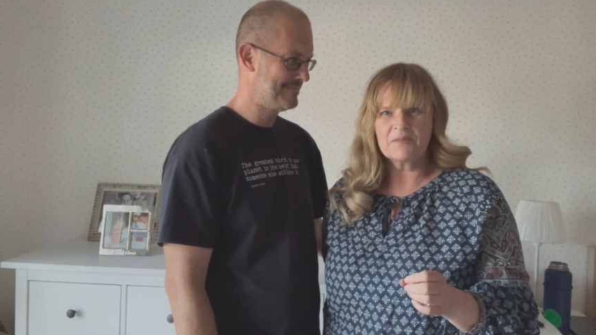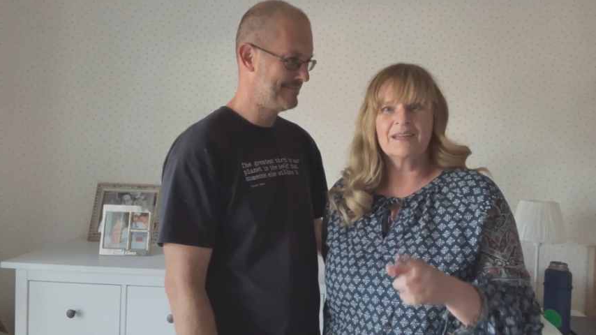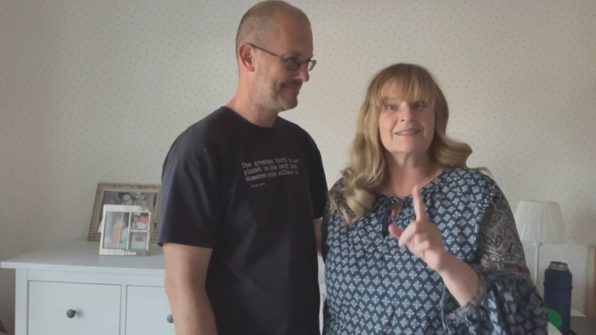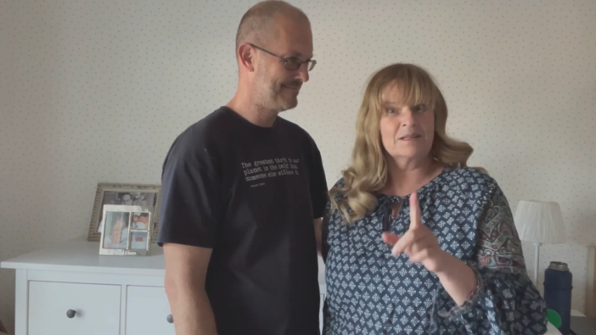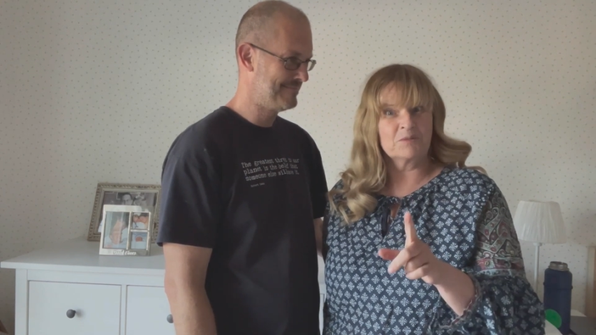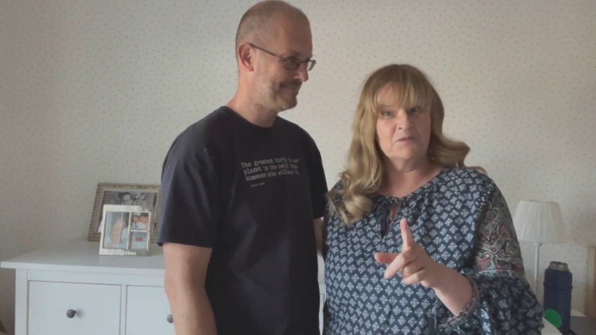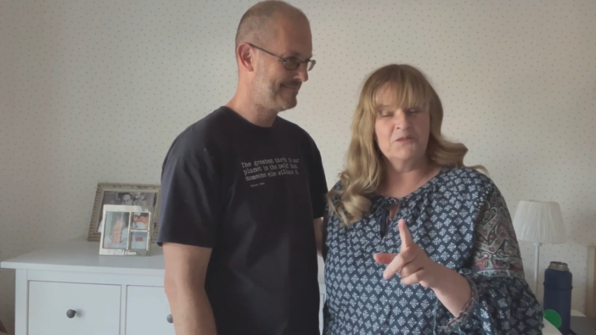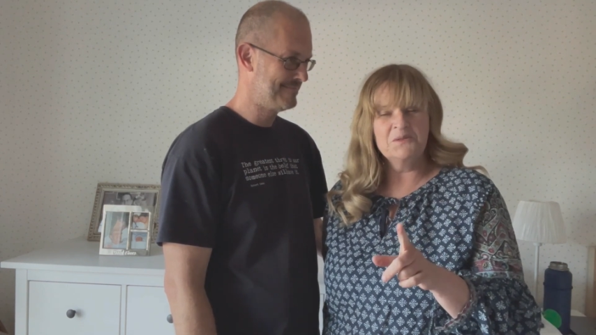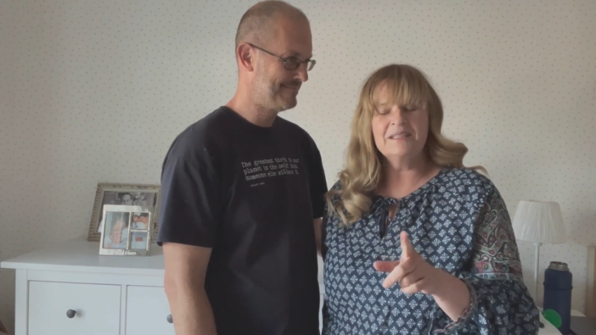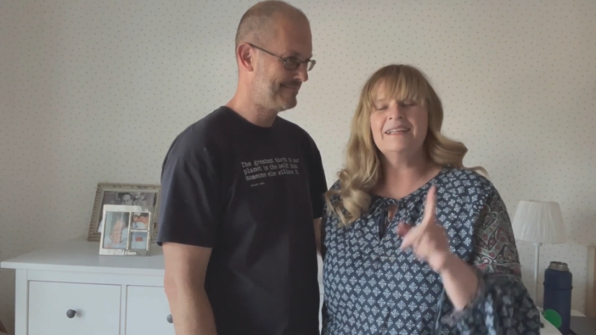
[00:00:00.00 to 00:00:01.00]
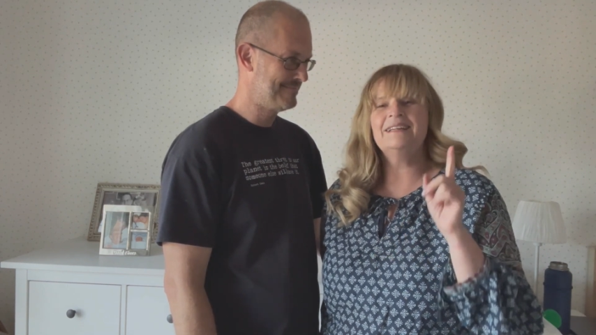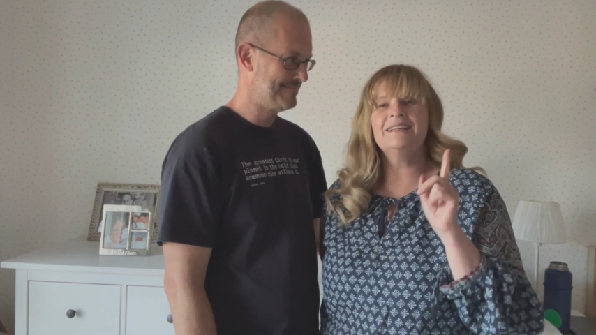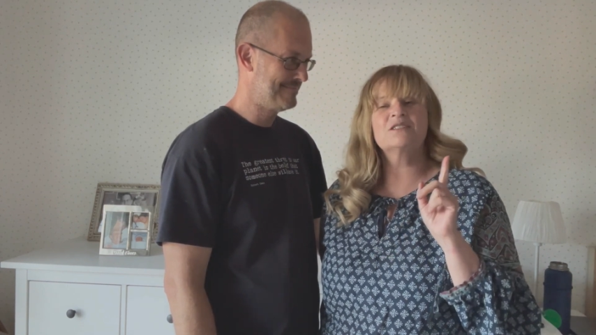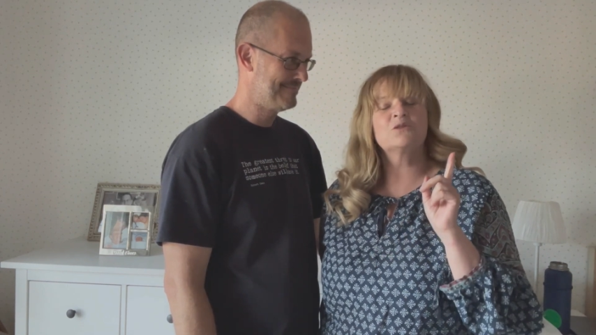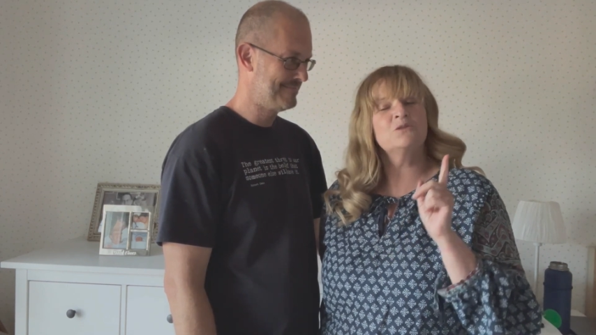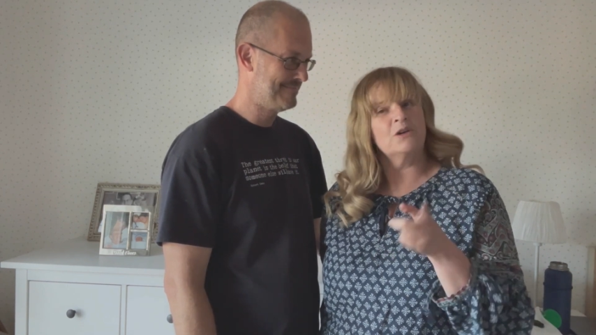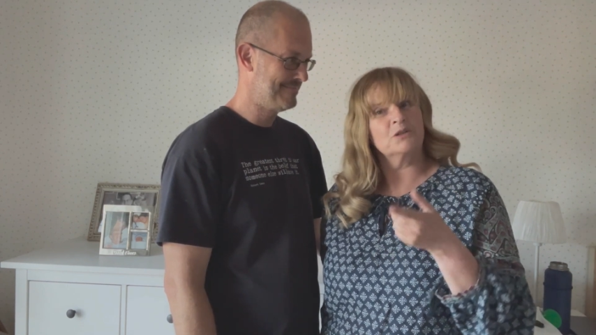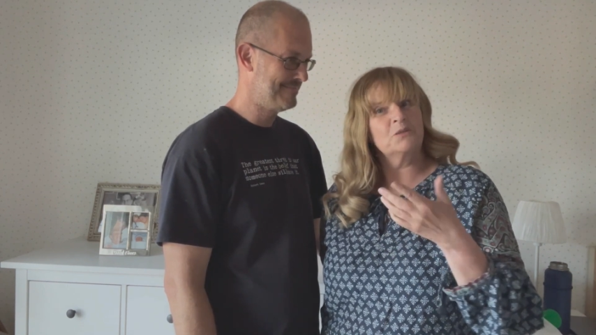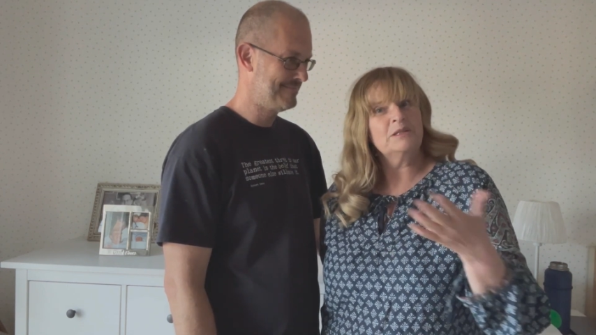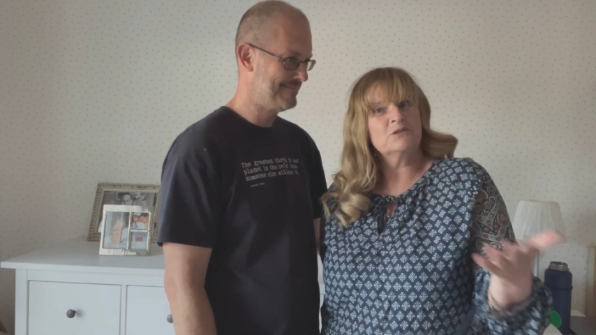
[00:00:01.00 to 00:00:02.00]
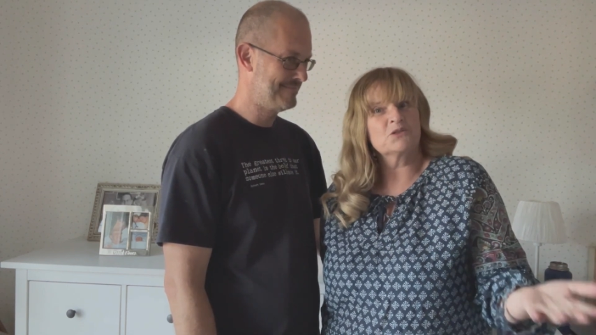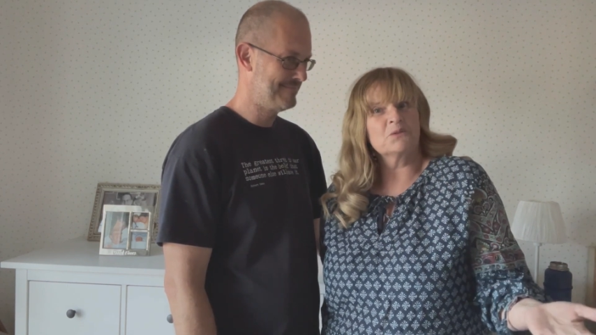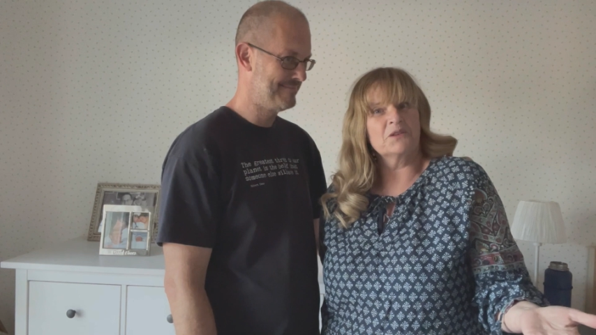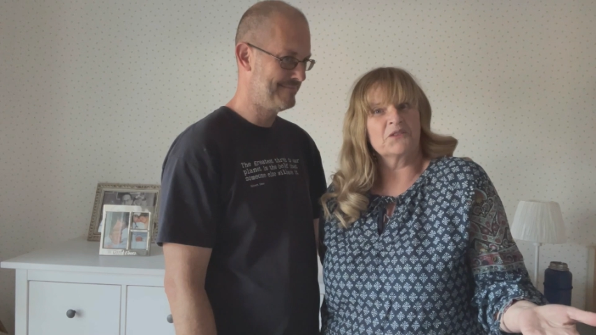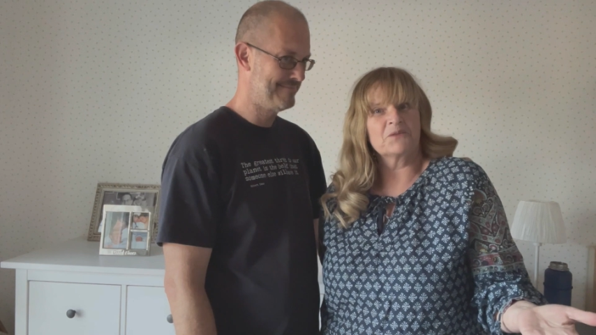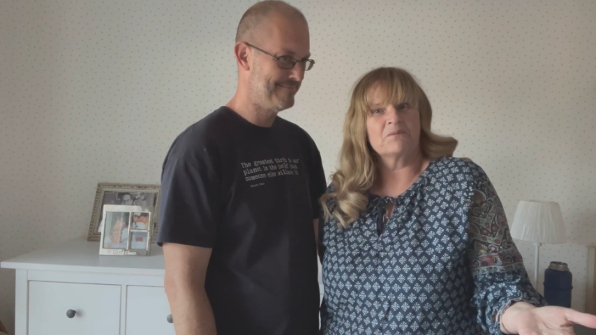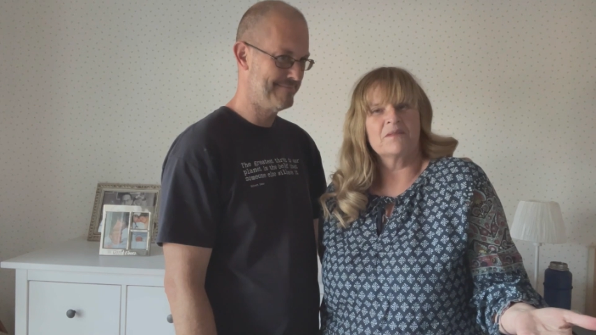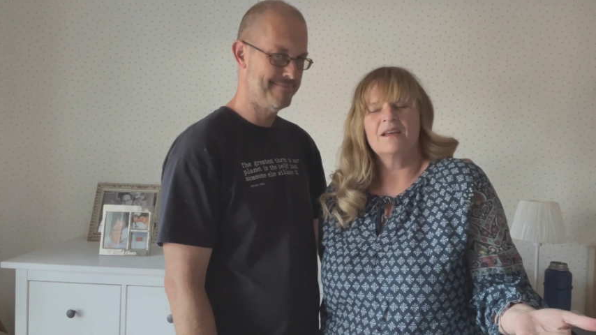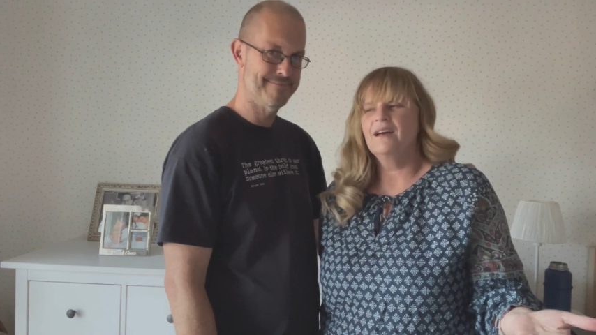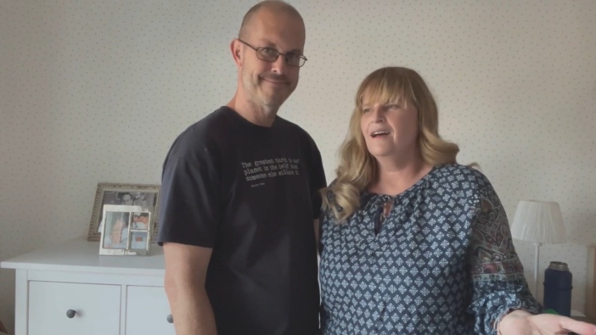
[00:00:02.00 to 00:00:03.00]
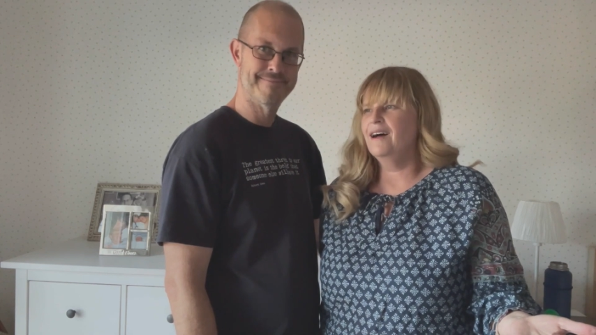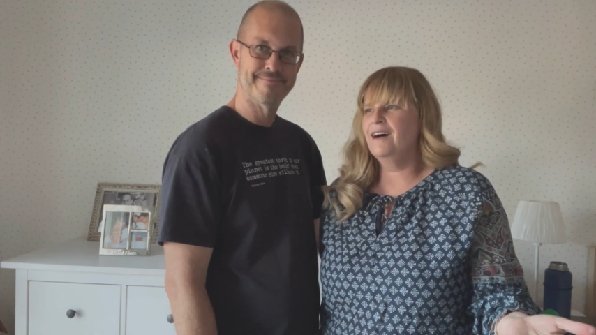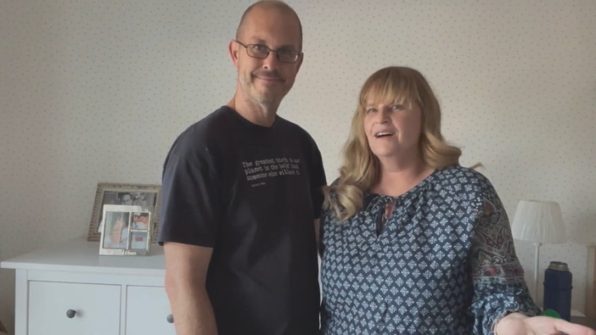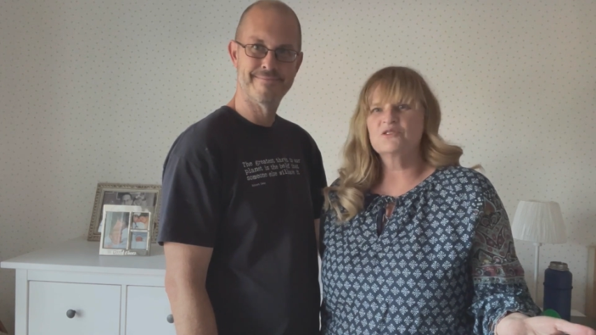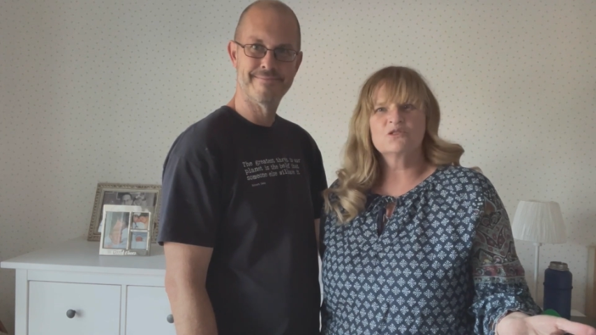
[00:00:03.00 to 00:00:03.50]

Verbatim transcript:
Speaker 1: except on food, it is to not go into stores. Uh, so